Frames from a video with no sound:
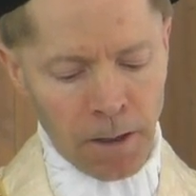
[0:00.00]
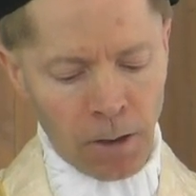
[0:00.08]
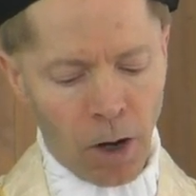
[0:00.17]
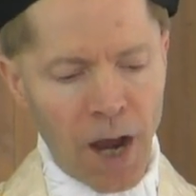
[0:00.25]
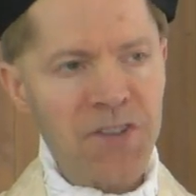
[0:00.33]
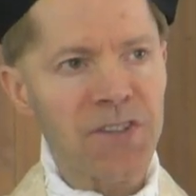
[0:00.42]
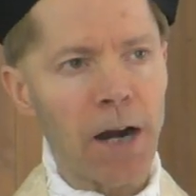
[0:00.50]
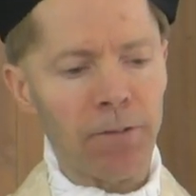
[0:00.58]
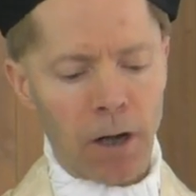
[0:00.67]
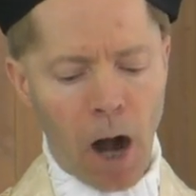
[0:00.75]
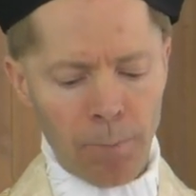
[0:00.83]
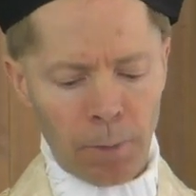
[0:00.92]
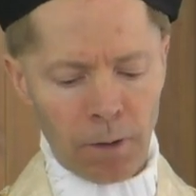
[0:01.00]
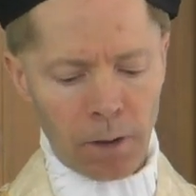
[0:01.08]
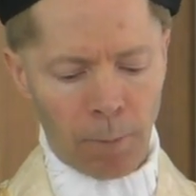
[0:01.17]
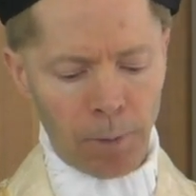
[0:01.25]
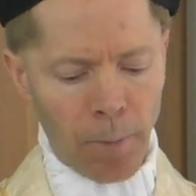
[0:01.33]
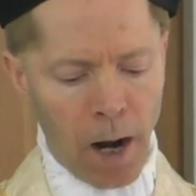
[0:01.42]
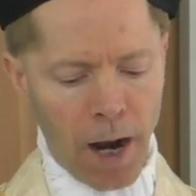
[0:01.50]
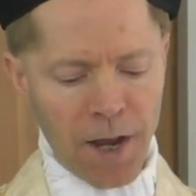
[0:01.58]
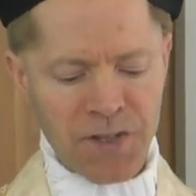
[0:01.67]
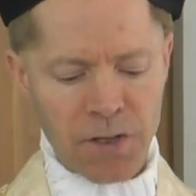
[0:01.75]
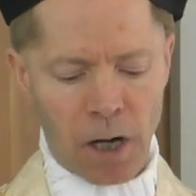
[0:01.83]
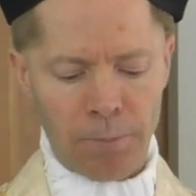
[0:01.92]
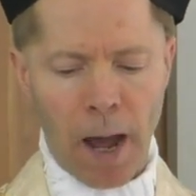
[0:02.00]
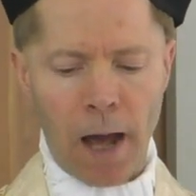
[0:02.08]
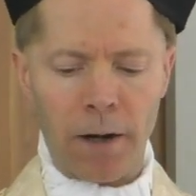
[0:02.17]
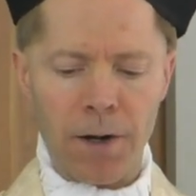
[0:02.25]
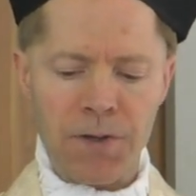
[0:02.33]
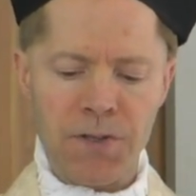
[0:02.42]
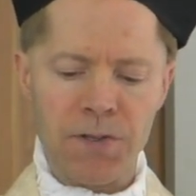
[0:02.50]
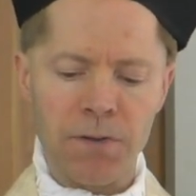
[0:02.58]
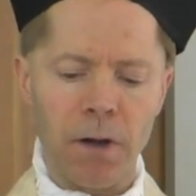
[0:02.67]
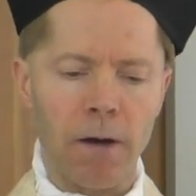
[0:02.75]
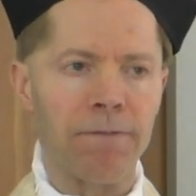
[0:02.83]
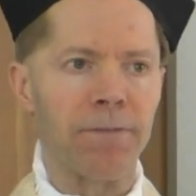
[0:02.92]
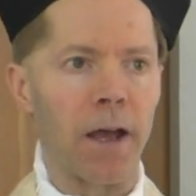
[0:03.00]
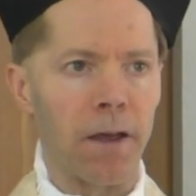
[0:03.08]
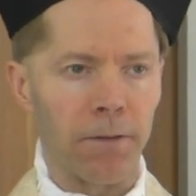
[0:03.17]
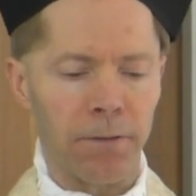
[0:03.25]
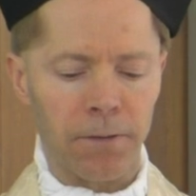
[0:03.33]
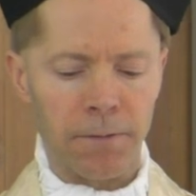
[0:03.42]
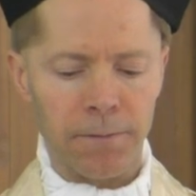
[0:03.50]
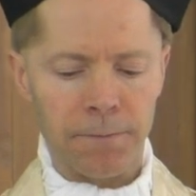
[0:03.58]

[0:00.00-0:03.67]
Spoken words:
Christ never compromised on matters of faith.